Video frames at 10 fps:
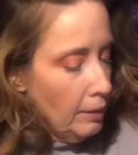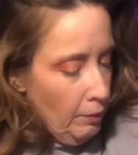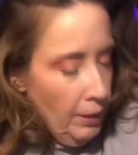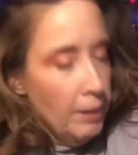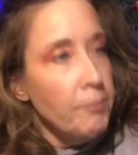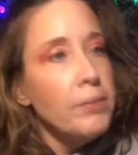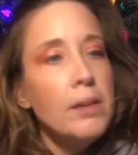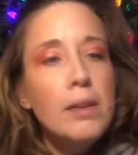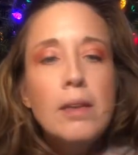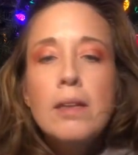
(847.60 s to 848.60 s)
Okay,
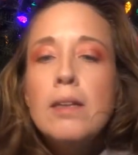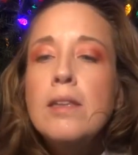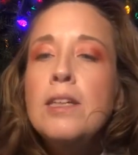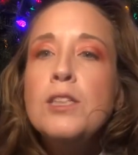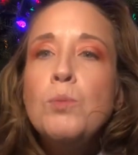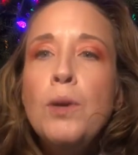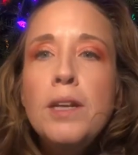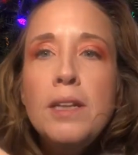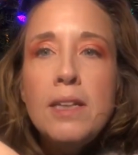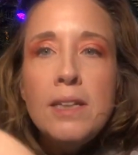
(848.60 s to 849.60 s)
this
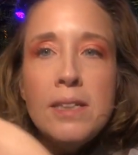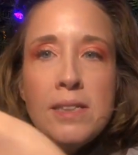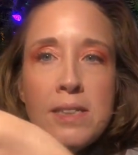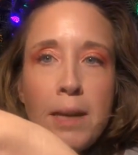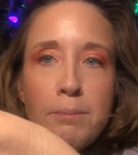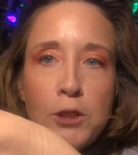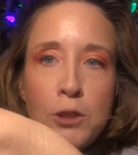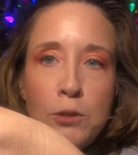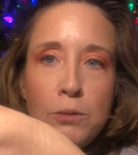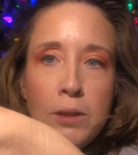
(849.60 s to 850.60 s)
one is
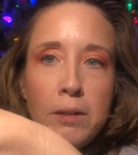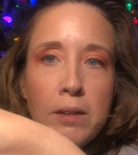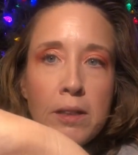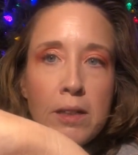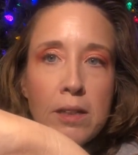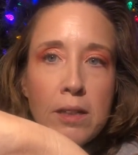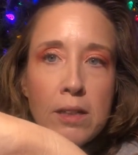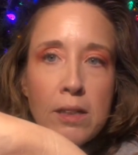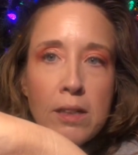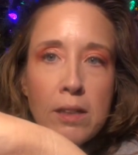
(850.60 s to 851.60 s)
Neptune.
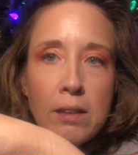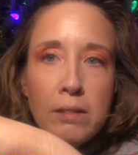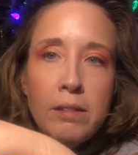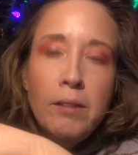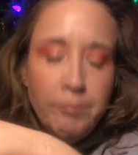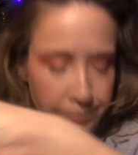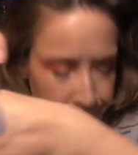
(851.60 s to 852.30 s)
No,